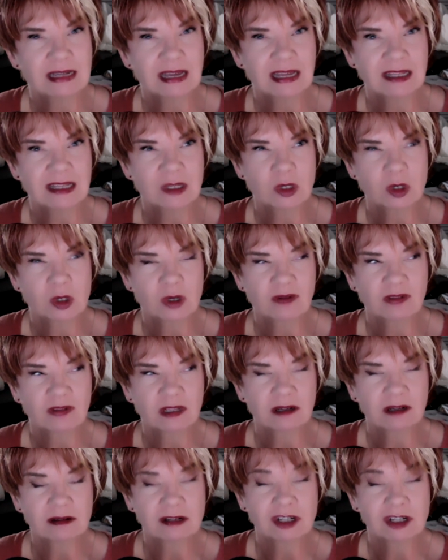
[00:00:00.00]
and sort of a
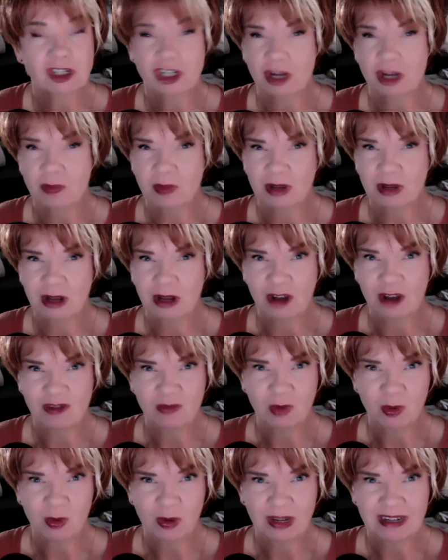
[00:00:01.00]
little jumping off
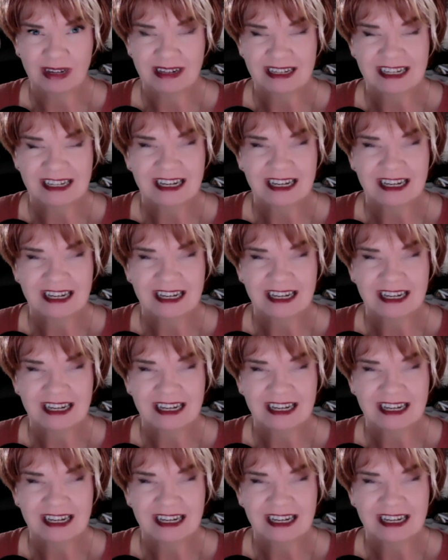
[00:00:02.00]
point